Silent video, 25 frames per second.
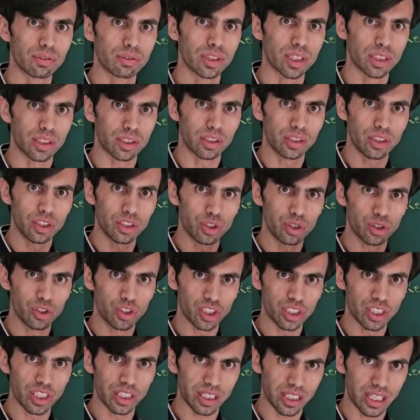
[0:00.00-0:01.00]
that you
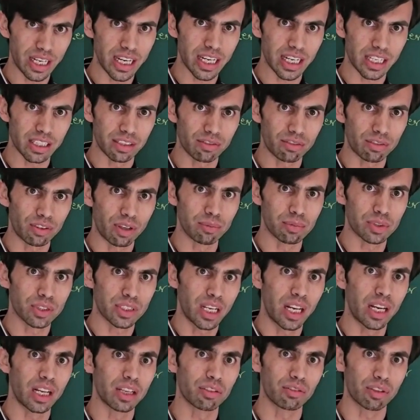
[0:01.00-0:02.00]
generate from
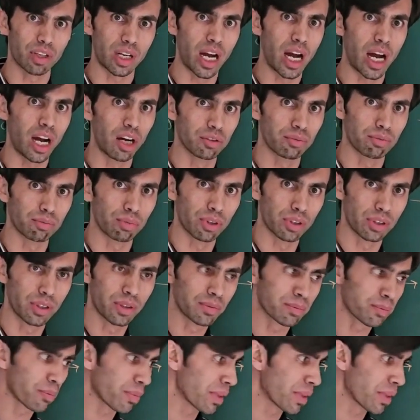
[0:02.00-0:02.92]
selling your output.